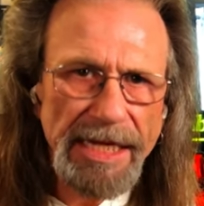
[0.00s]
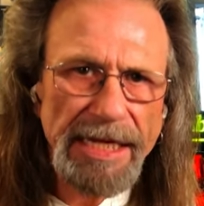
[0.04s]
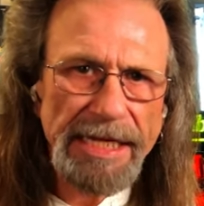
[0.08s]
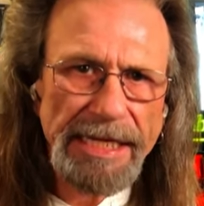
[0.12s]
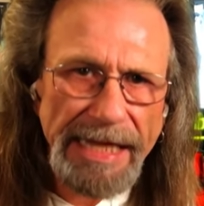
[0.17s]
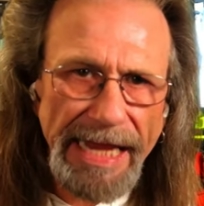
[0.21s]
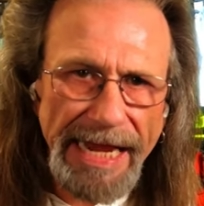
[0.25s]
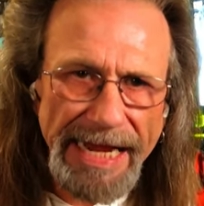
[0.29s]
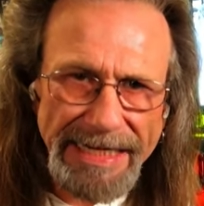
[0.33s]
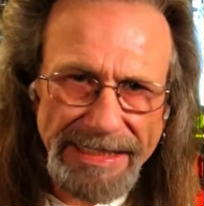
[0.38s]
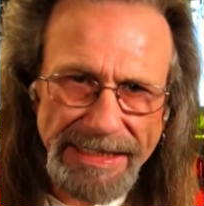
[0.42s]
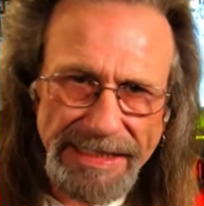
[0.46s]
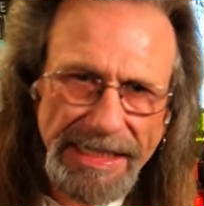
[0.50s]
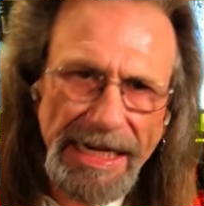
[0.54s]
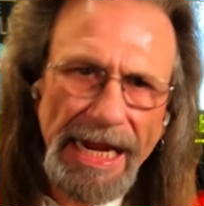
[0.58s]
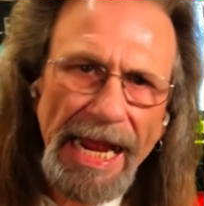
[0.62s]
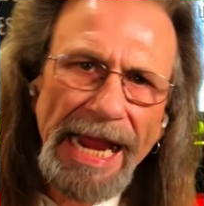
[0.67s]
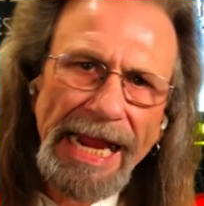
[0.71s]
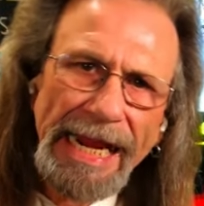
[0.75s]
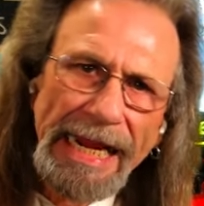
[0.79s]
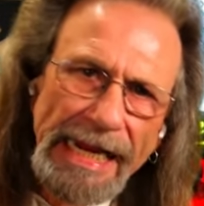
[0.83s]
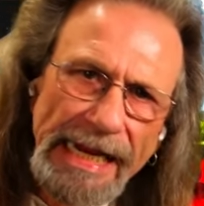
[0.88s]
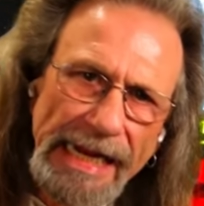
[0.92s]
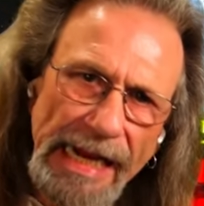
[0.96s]
Yes,
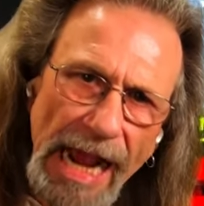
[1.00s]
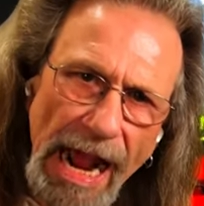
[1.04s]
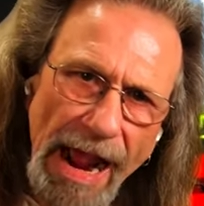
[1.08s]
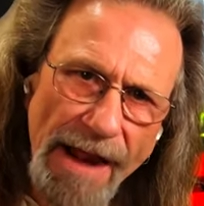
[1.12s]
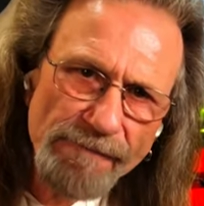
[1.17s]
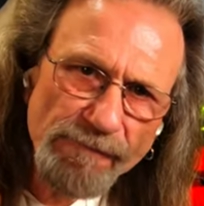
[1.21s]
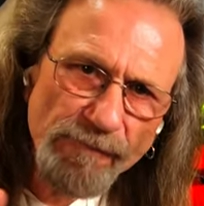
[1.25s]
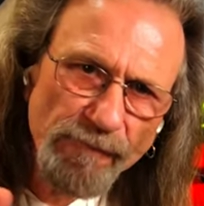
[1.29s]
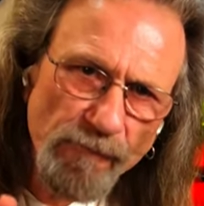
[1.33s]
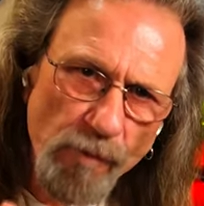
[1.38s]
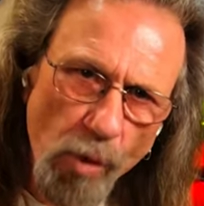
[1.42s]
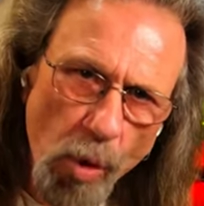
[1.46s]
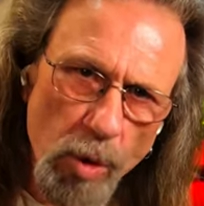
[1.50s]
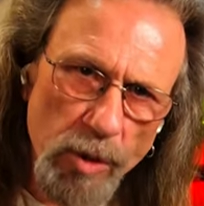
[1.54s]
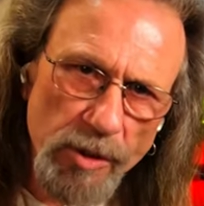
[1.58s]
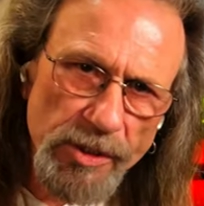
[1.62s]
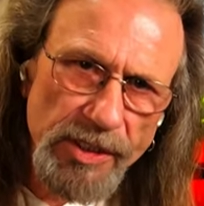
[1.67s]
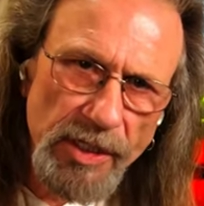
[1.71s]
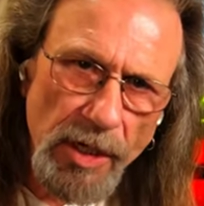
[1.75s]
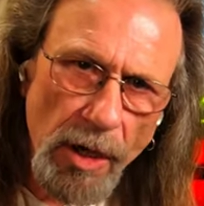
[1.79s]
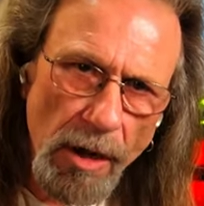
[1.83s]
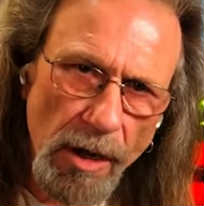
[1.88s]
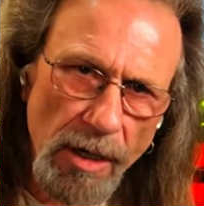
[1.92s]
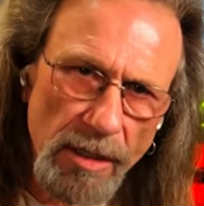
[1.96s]
he got four
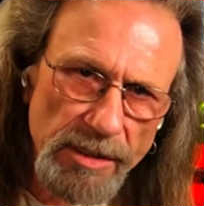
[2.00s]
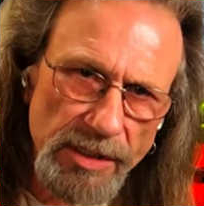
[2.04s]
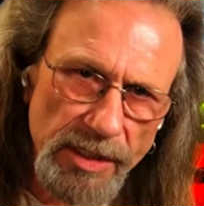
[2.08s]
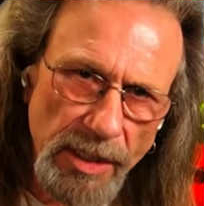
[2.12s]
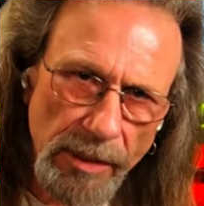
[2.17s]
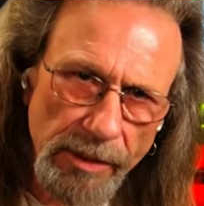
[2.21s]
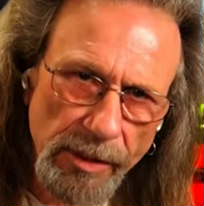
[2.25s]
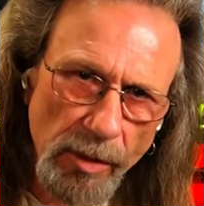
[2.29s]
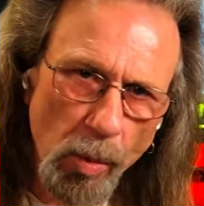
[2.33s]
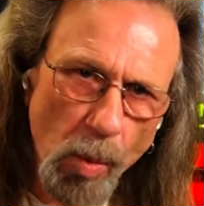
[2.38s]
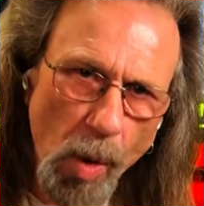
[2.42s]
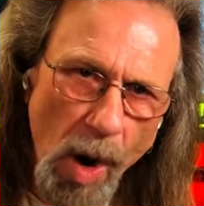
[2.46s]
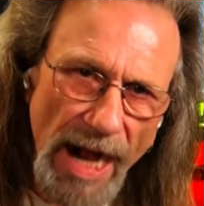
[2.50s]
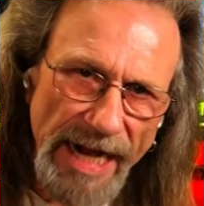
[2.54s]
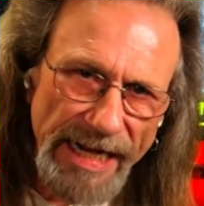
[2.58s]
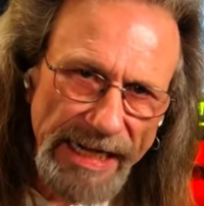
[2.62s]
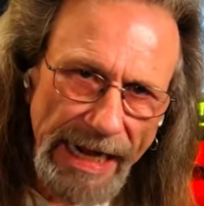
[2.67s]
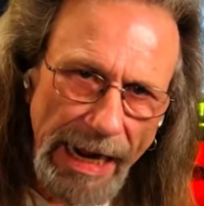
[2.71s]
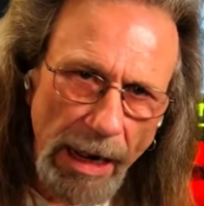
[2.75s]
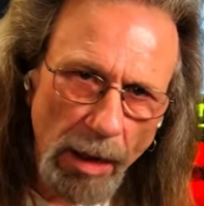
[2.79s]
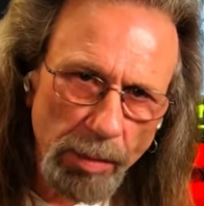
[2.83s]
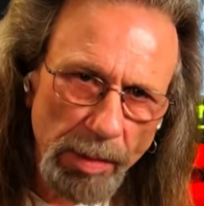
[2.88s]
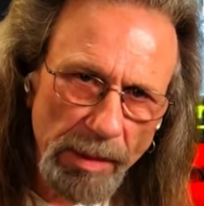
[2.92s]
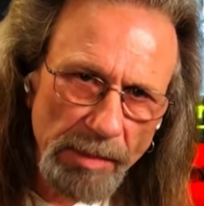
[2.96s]
songs on the White
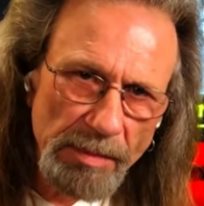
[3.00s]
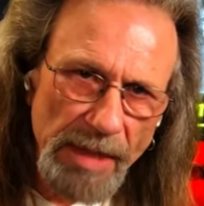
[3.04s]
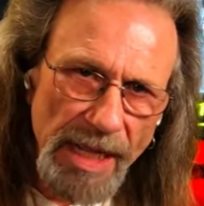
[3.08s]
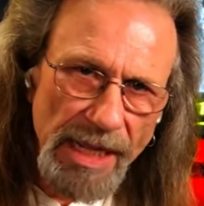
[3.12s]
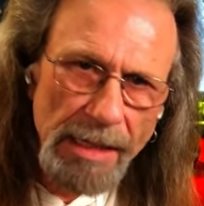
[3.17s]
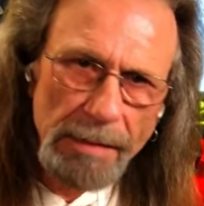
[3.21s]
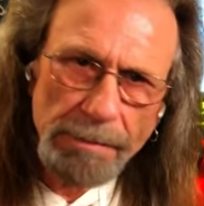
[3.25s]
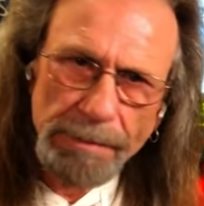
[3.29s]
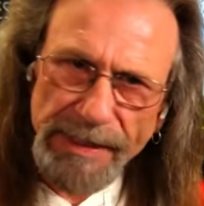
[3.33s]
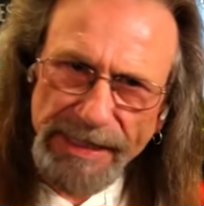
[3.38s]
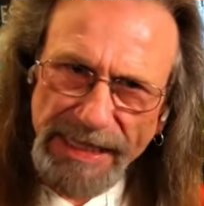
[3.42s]
Album, but